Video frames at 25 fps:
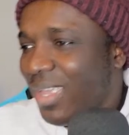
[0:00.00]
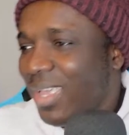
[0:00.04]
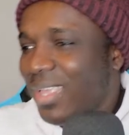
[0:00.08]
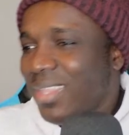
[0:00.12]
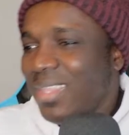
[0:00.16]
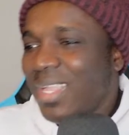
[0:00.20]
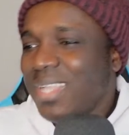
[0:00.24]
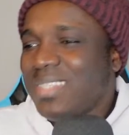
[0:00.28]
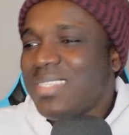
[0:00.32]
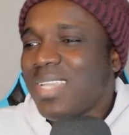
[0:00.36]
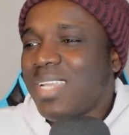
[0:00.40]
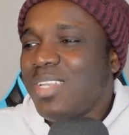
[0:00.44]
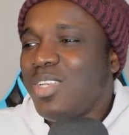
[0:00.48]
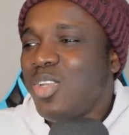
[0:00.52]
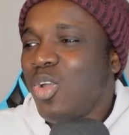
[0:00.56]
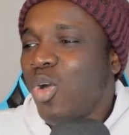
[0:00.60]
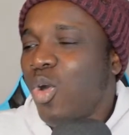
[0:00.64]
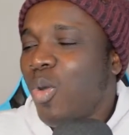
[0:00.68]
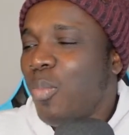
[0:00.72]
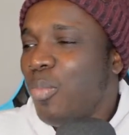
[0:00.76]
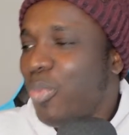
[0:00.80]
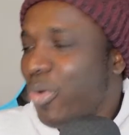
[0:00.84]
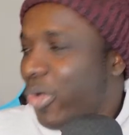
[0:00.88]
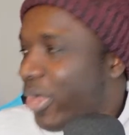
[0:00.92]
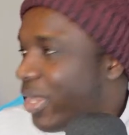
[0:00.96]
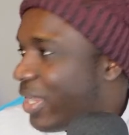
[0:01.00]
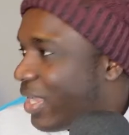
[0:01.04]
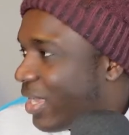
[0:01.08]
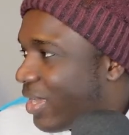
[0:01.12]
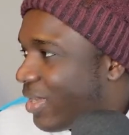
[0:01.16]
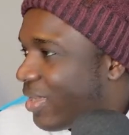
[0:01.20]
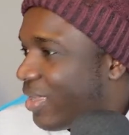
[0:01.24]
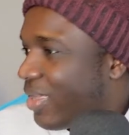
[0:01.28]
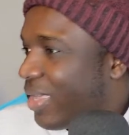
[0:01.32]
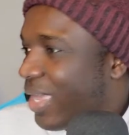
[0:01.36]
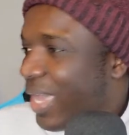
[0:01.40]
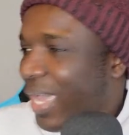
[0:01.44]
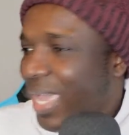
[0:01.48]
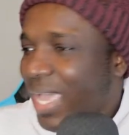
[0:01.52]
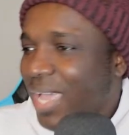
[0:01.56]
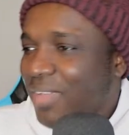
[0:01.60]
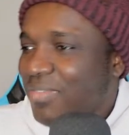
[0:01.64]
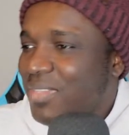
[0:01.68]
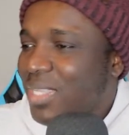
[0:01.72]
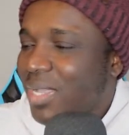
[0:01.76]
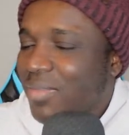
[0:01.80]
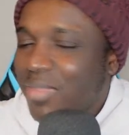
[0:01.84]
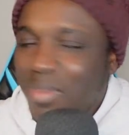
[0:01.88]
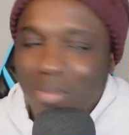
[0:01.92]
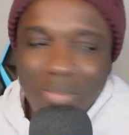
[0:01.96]
That's a no-brainer. I have to
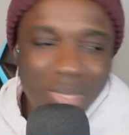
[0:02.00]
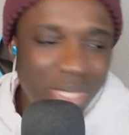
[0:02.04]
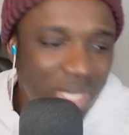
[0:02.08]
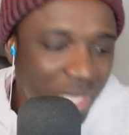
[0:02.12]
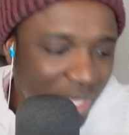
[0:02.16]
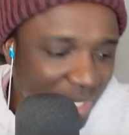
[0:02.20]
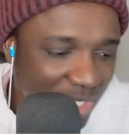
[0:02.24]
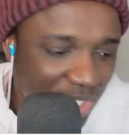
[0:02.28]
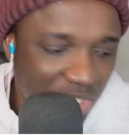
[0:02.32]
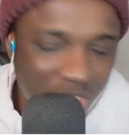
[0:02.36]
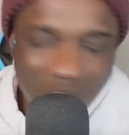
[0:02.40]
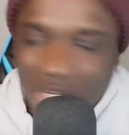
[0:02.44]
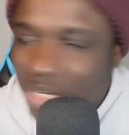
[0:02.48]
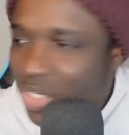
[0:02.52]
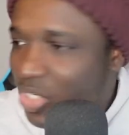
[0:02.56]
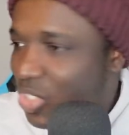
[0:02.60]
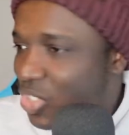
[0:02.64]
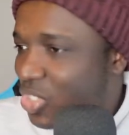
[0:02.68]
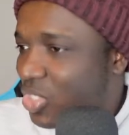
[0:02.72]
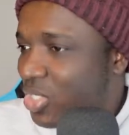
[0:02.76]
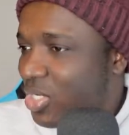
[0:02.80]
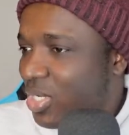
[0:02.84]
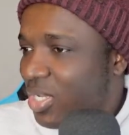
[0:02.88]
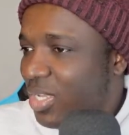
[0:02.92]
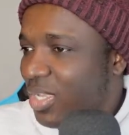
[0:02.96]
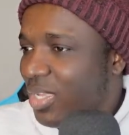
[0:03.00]
have the biggest church.